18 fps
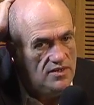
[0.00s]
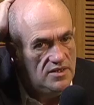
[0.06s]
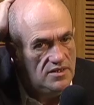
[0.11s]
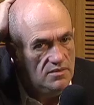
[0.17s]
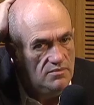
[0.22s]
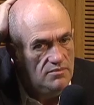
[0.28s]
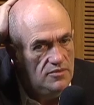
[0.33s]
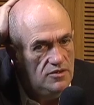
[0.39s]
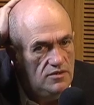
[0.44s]
that
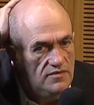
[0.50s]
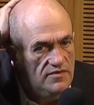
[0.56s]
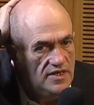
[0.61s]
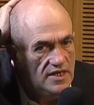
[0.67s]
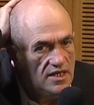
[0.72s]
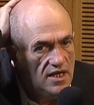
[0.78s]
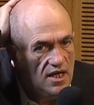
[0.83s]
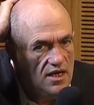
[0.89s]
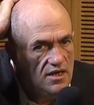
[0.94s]
the
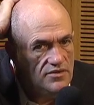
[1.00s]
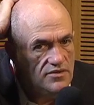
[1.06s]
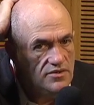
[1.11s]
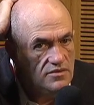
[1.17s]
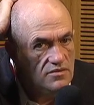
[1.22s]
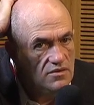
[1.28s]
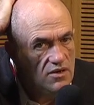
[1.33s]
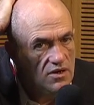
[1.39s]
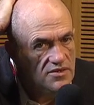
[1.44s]
movie can't
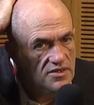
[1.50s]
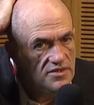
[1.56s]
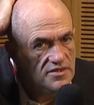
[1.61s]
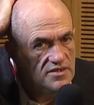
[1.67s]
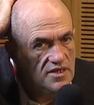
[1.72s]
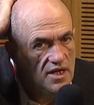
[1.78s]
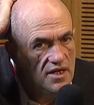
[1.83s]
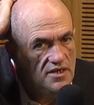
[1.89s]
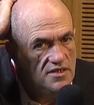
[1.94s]
do or the
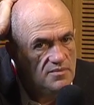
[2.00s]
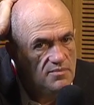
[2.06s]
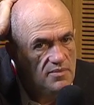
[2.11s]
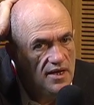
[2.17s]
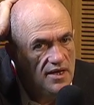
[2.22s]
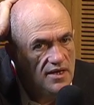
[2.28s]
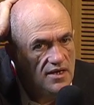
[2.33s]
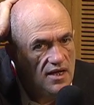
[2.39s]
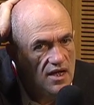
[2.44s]
stage
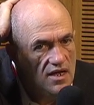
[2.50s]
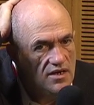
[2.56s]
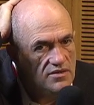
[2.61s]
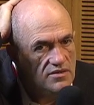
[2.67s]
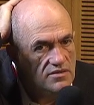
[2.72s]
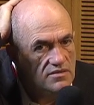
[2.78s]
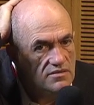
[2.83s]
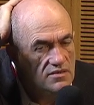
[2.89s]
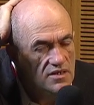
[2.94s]
play
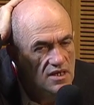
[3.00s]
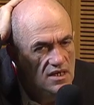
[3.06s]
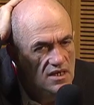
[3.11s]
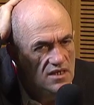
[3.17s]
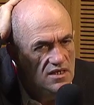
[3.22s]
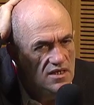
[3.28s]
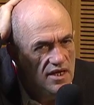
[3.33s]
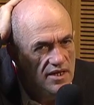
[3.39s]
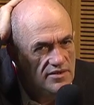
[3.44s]
can't do
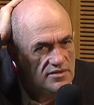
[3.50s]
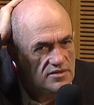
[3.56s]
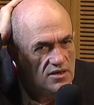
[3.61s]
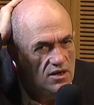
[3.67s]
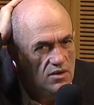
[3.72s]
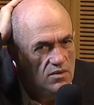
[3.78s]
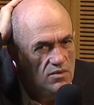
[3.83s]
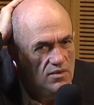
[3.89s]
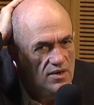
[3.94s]
is
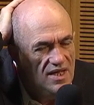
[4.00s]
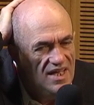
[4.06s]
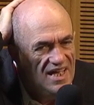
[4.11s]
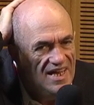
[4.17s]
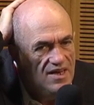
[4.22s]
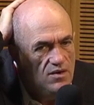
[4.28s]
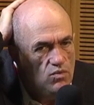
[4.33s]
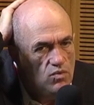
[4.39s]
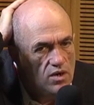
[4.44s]
go
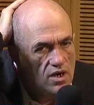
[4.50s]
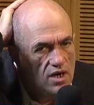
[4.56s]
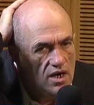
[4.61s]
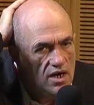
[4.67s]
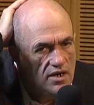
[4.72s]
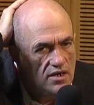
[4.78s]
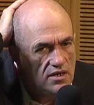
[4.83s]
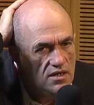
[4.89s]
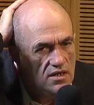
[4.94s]

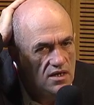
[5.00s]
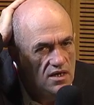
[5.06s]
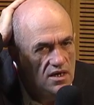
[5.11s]
inward.